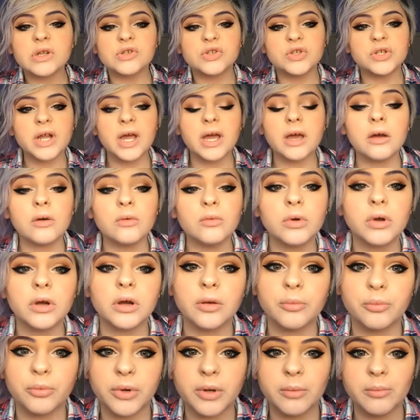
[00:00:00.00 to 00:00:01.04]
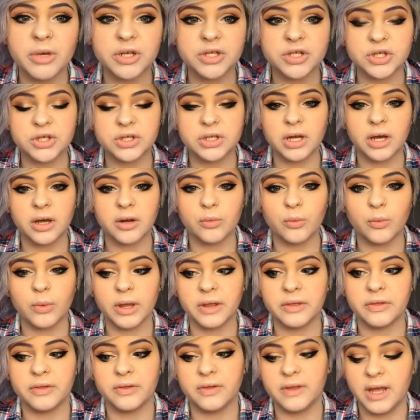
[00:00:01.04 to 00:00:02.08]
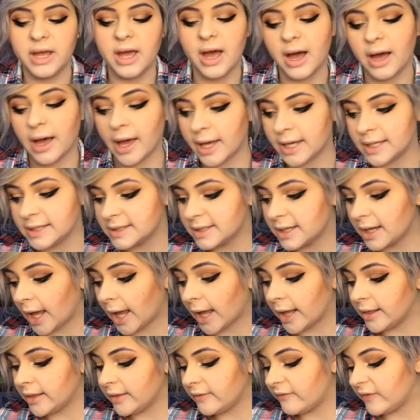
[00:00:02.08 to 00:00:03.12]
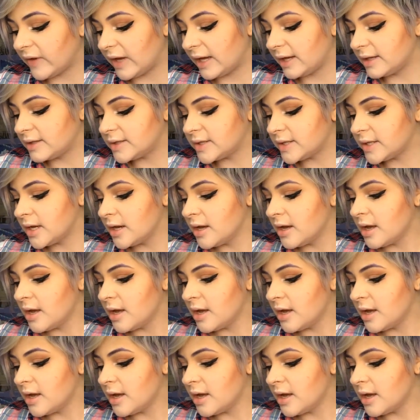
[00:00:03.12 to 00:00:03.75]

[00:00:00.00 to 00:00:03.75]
So now we're pretty much done with the eyes and the face,